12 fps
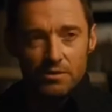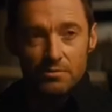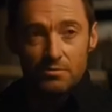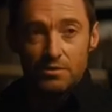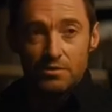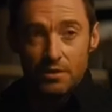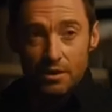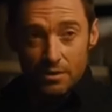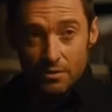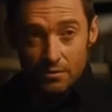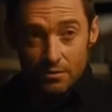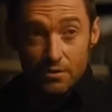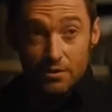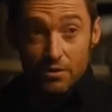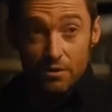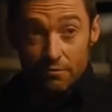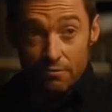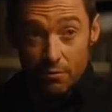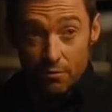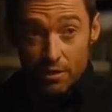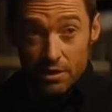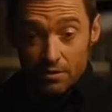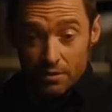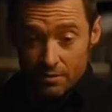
It means you got to do this for real.